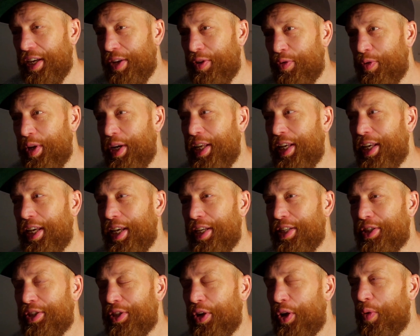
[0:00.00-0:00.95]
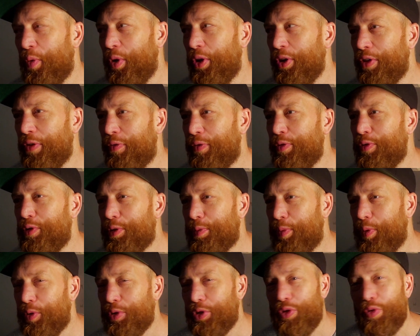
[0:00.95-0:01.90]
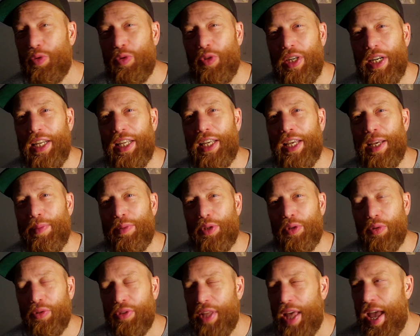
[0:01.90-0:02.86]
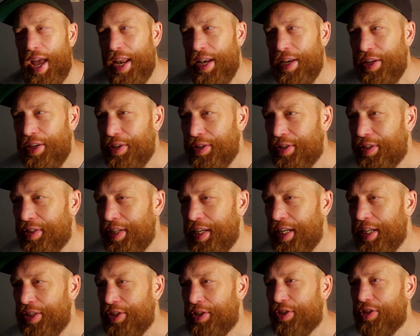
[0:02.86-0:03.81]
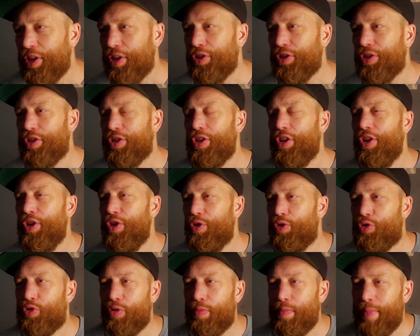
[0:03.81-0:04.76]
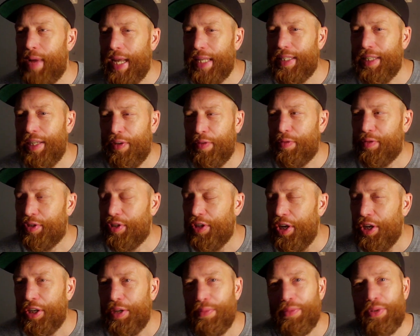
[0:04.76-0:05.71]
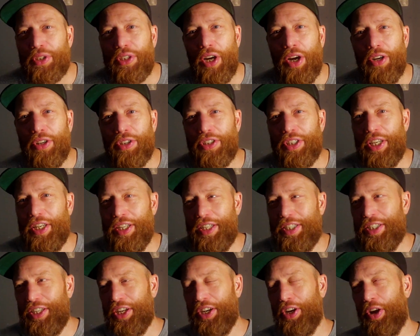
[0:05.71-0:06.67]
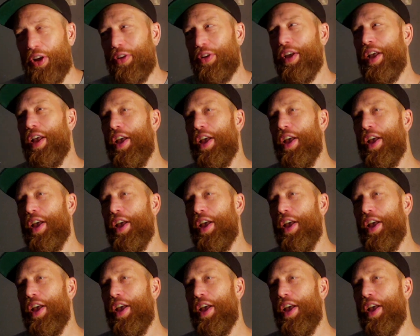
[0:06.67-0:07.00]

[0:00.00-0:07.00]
It really is one of the few sports that really keeps you on the end of your seat in such dramatic circumstances, you know,